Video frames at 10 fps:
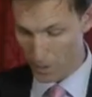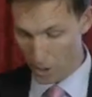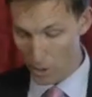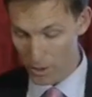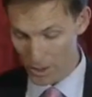
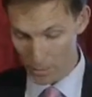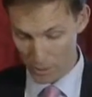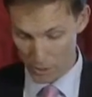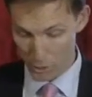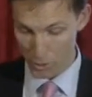The
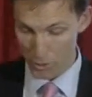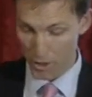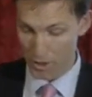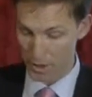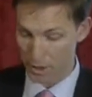concept of social
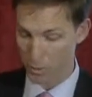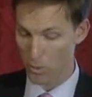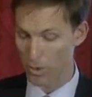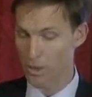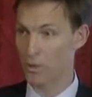justice
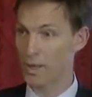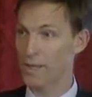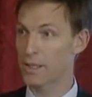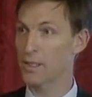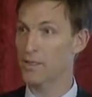was
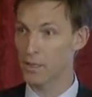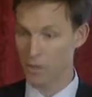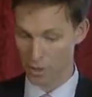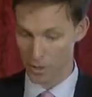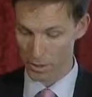created and
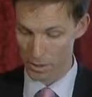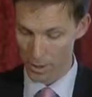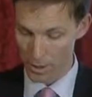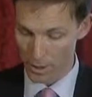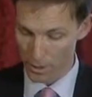nurtured
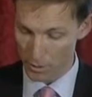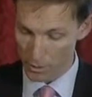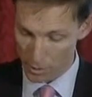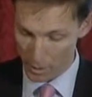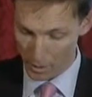in
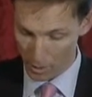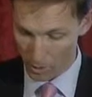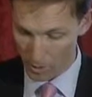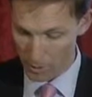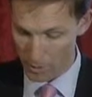the European
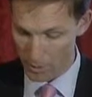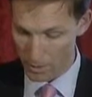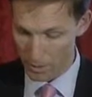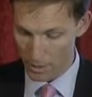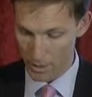
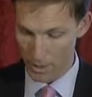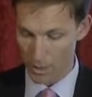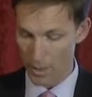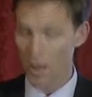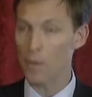continent,
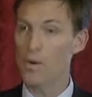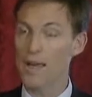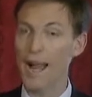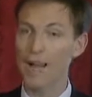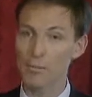and
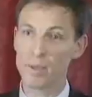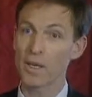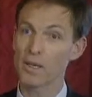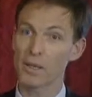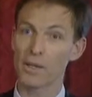we have
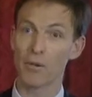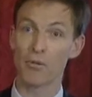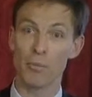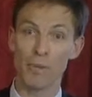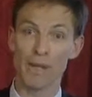been clear
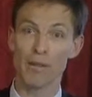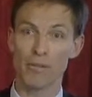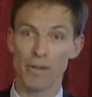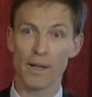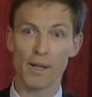and remain
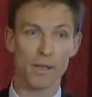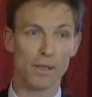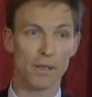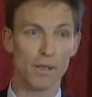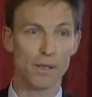very
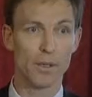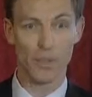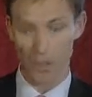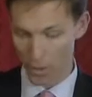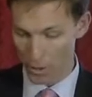clear
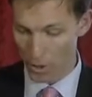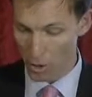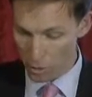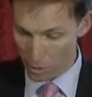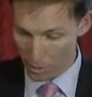
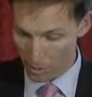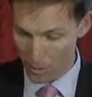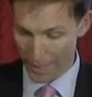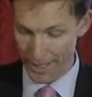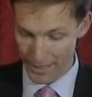that
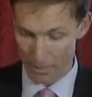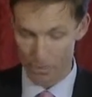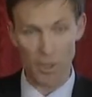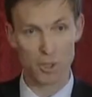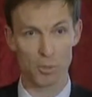Europe is
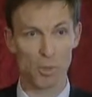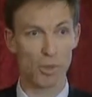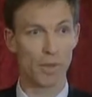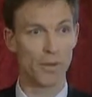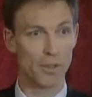much
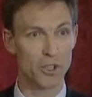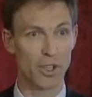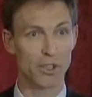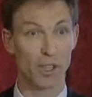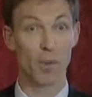more than
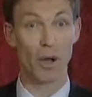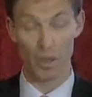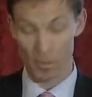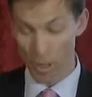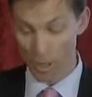just a
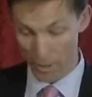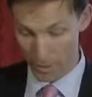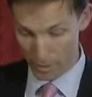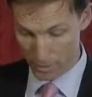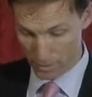
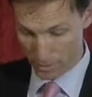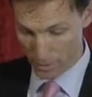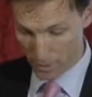market.